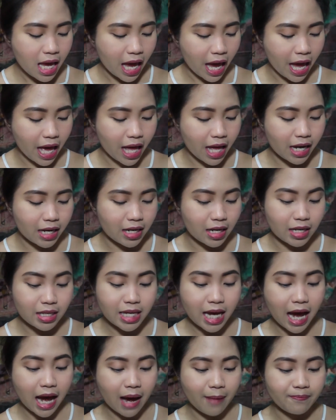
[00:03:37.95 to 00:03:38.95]
And
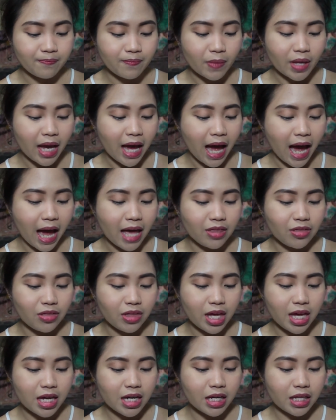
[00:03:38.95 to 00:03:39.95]
yeah, I
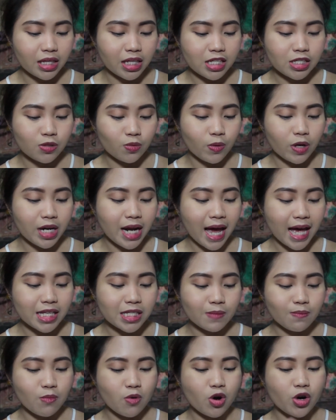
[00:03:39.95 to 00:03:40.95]
think this one
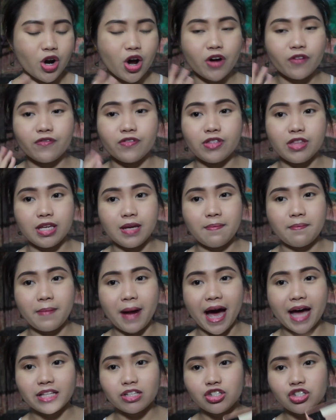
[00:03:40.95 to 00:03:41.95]
has more of the
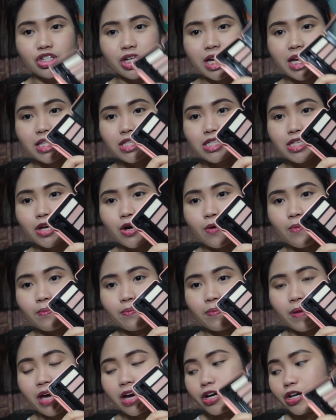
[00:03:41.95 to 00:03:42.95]
matte shades
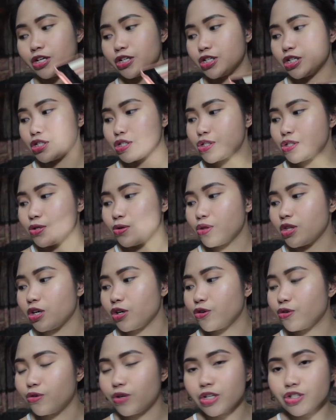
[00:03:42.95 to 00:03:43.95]
compared to the
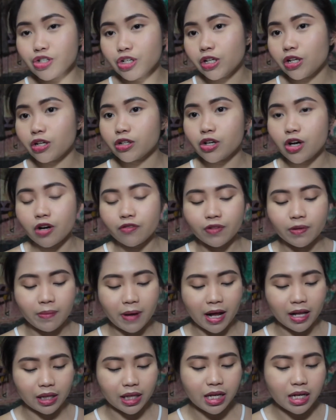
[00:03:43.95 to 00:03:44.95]
original Uncover
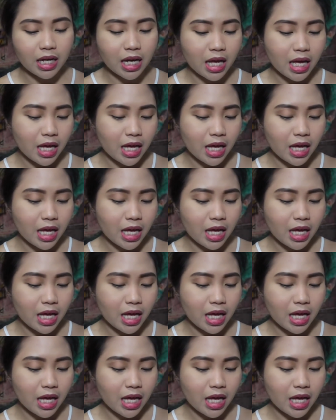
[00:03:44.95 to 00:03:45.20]
palette.